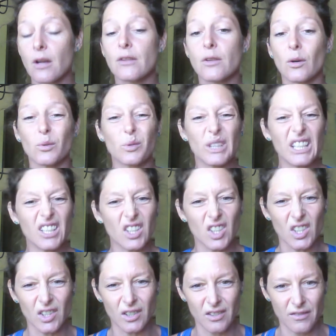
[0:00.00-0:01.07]
The
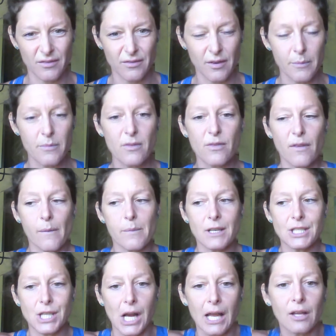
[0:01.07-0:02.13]
real, from the
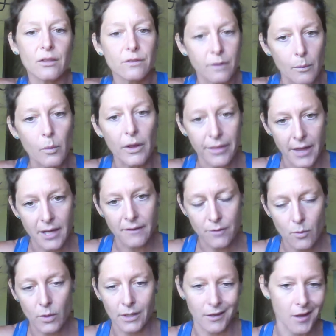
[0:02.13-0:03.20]
child from within, if
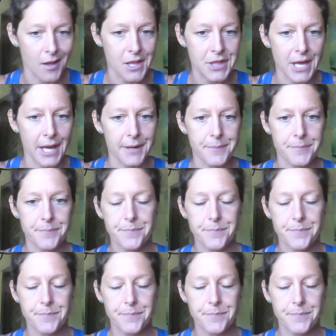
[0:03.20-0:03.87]
you want to call it that.